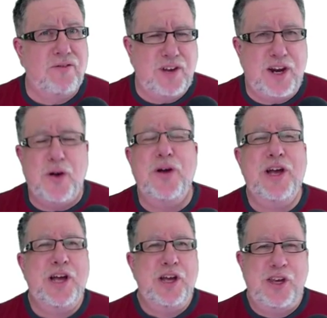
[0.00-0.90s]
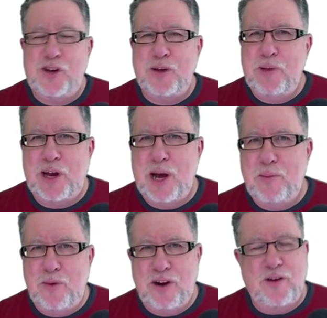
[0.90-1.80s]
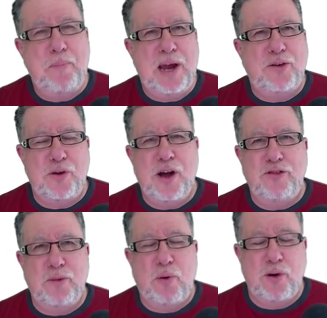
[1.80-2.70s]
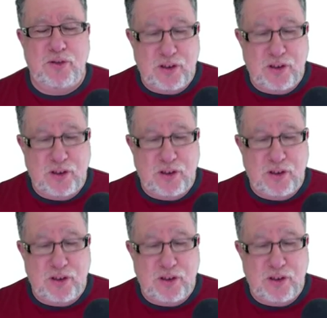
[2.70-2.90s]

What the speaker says: a video, you can become one of our Patreon supporters.